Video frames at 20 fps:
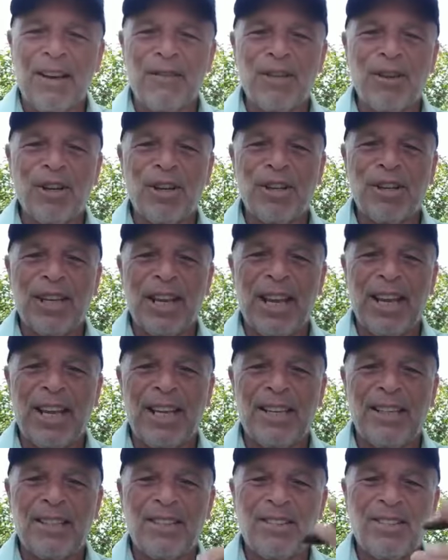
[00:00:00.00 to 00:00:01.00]
You have a good
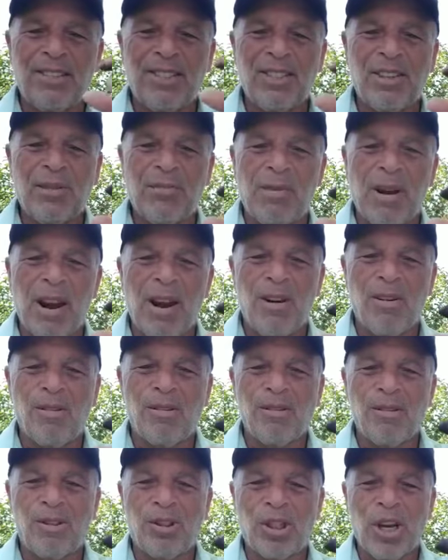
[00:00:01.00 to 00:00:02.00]
day. See you
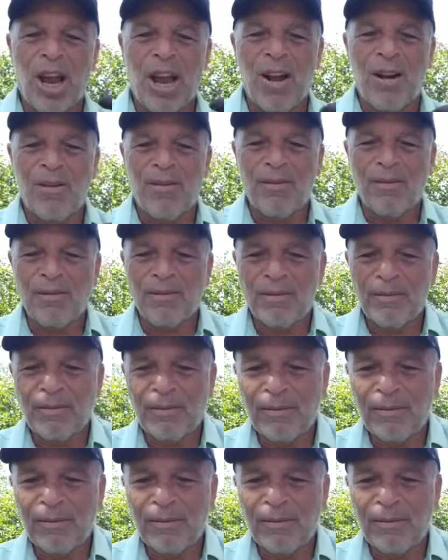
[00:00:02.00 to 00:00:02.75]
tomorrow. Ciao.